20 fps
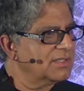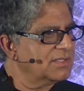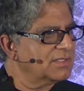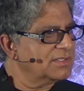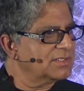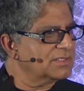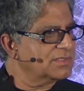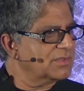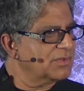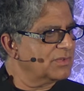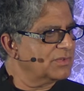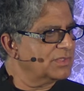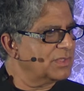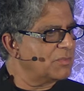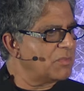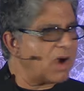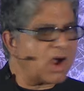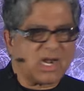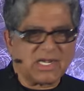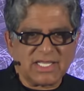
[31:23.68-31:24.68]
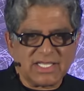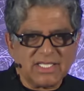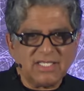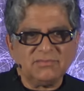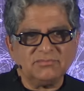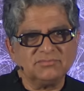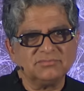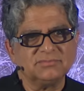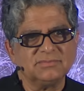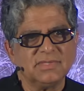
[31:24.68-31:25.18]
So the
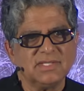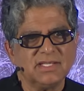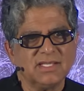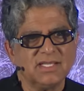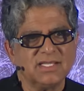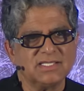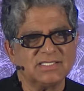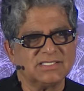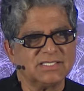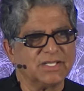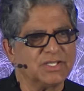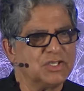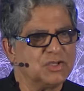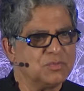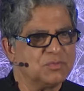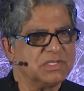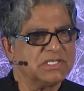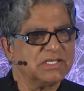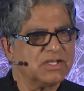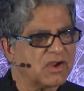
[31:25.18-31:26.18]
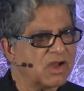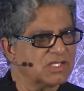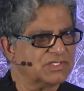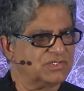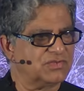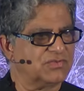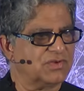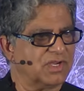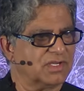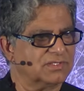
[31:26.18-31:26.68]
body is a human
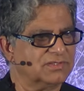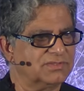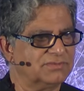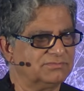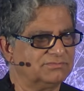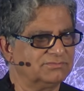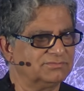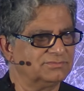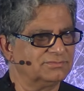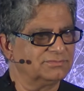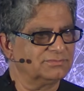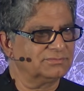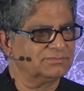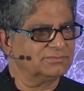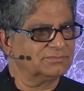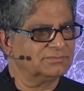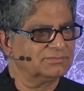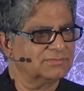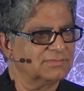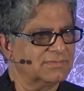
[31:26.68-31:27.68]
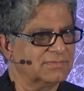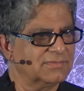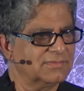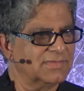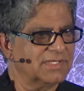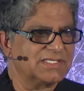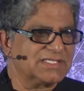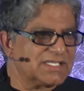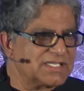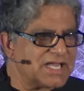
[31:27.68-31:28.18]
construct.
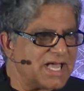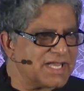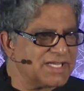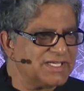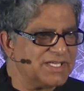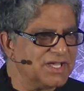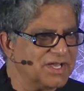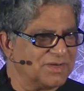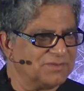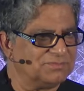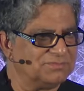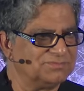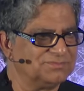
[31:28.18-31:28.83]
It's an idea.